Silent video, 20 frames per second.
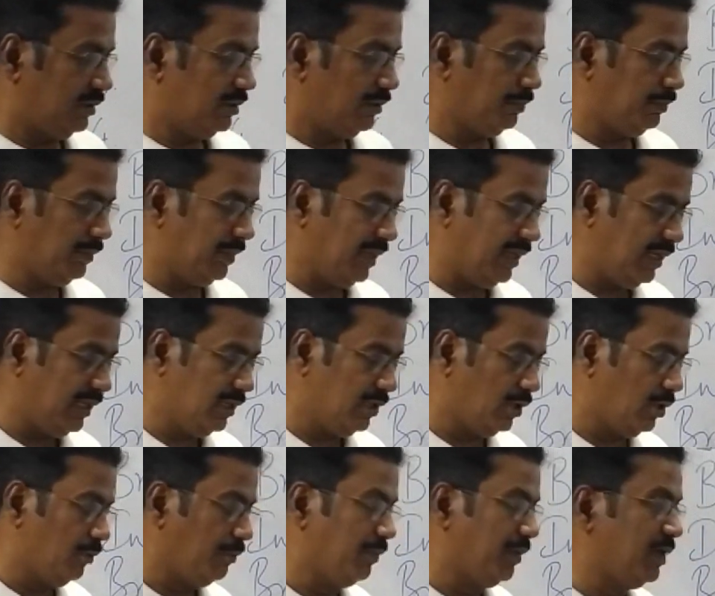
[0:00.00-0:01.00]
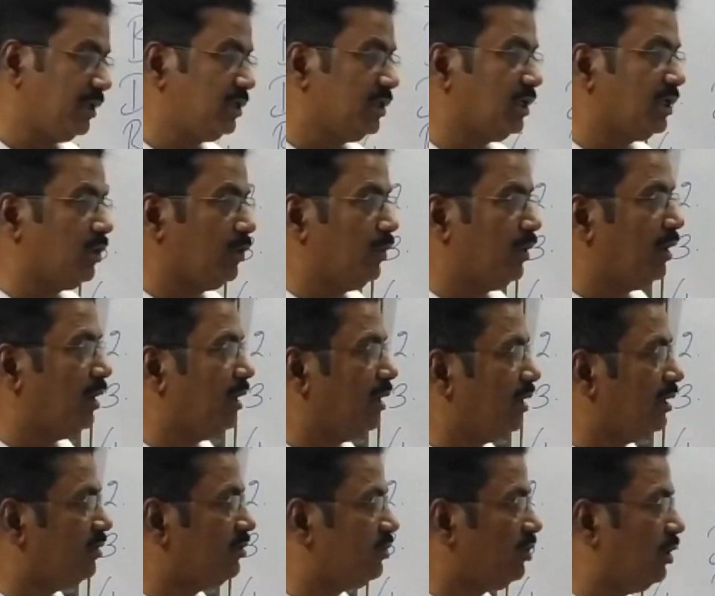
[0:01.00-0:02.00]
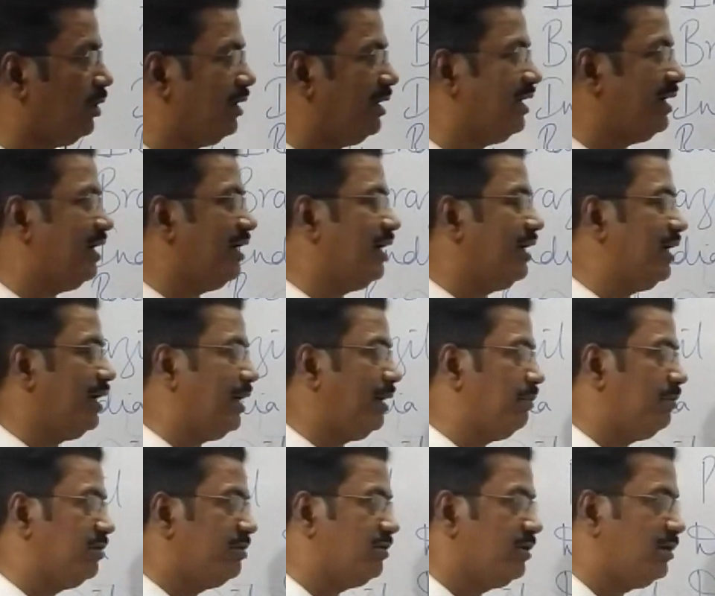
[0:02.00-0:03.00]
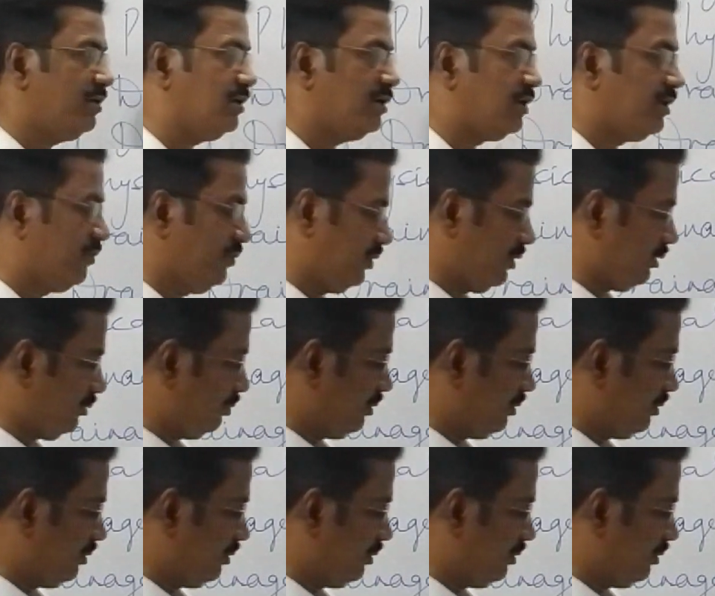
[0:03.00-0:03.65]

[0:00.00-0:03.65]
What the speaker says: The main or major river is your Amazon River